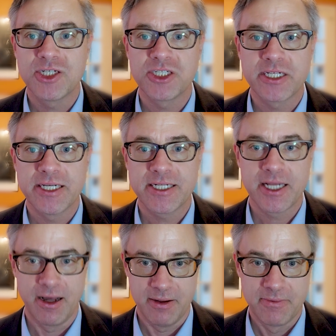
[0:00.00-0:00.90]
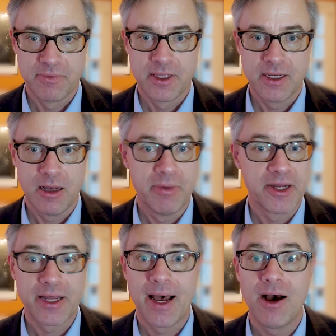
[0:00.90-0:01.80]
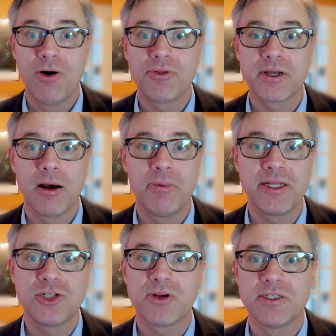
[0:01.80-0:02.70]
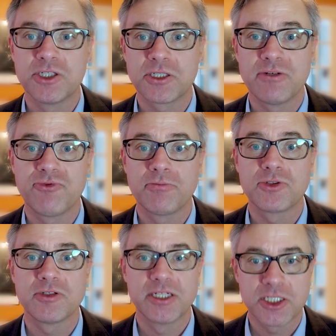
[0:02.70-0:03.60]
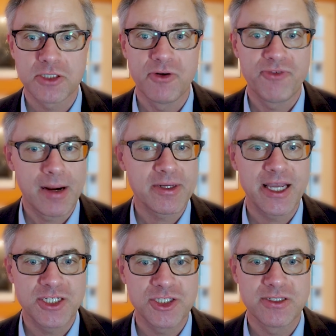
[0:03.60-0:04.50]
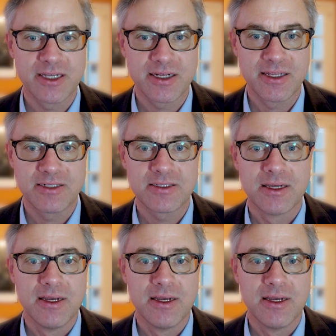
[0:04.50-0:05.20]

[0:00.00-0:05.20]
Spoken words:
Shykitka about how the company transitioned from traditional fabrication techniques